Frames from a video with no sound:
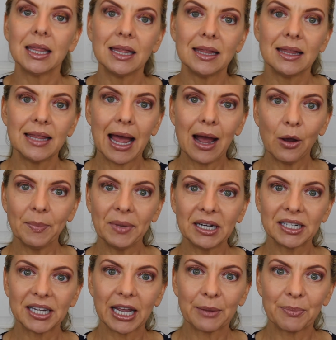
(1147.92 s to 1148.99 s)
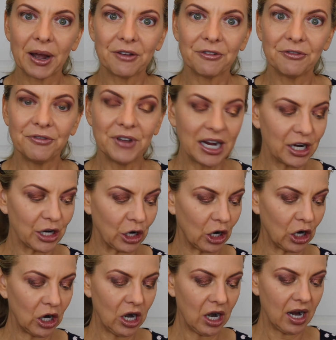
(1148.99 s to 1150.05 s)
Now I'm going to take my
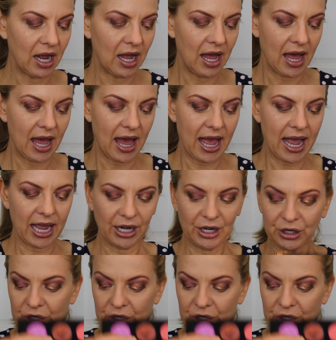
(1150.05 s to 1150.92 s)
finger and